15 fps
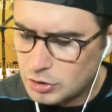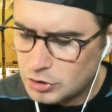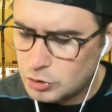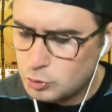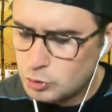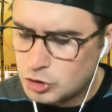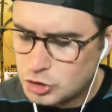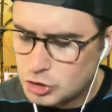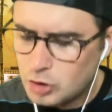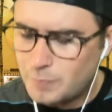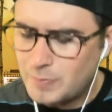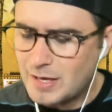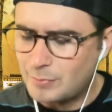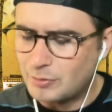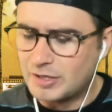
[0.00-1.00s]
you
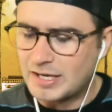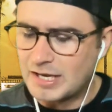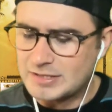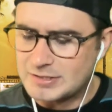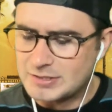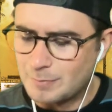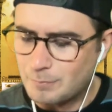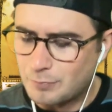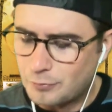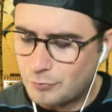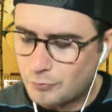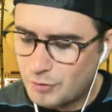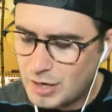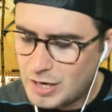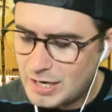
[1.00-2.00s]
should be able to get some
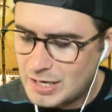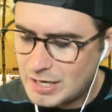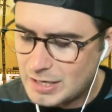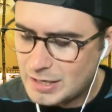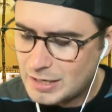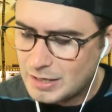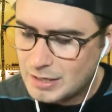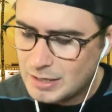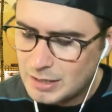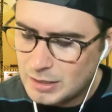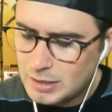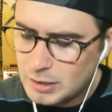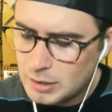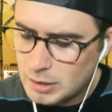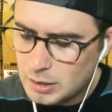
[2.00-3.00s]
pretty
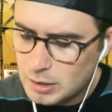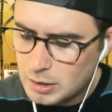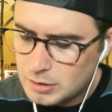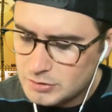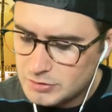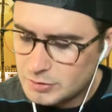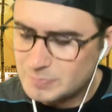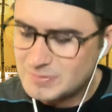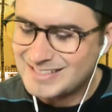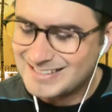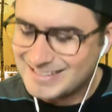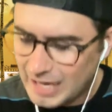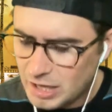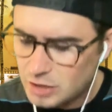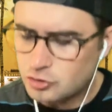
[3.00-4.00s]

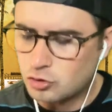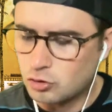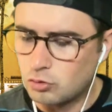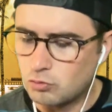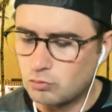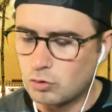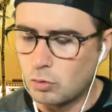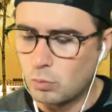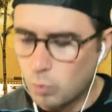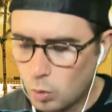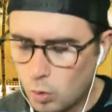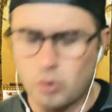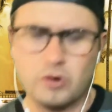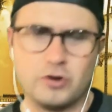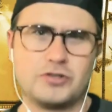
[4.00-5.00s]
substantial
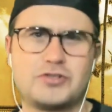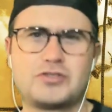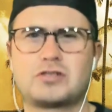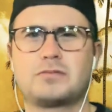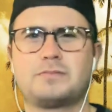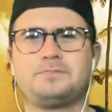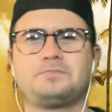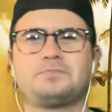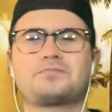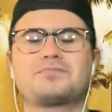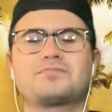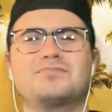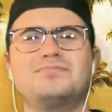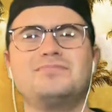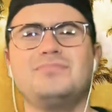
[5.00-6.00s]
rewards
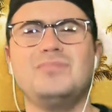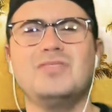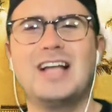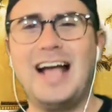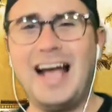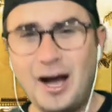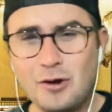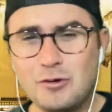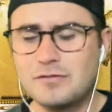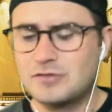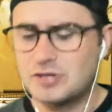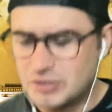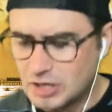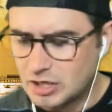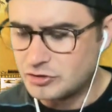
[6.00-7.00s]
out of
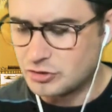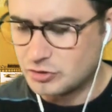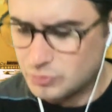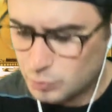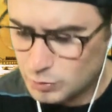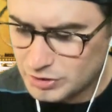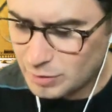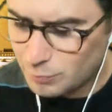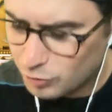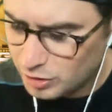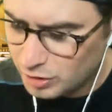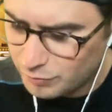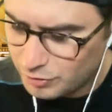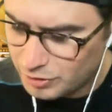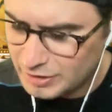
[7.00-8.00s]
the dungeons, which I'm
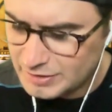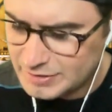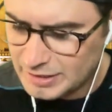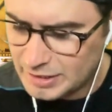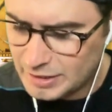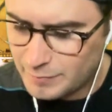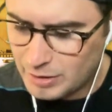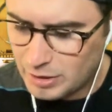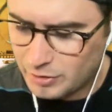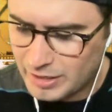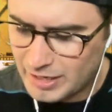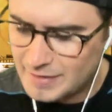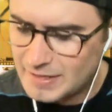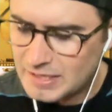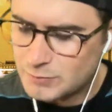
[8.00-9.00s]
really, really excited about,
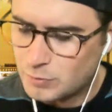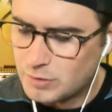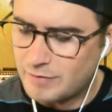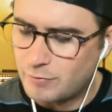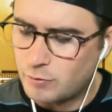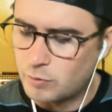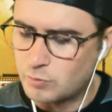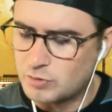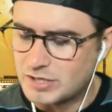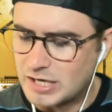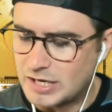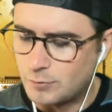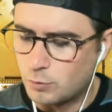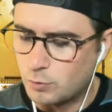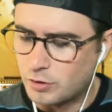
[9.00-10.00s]
okay? And that's what everyone was
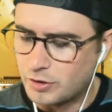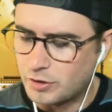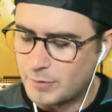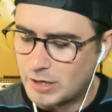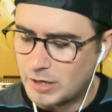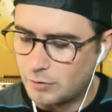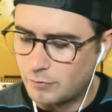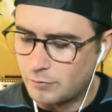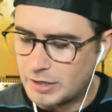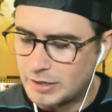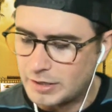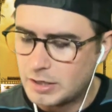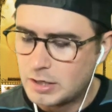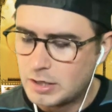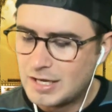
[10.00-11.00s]
kind of worried about,
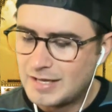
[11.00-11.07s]
right?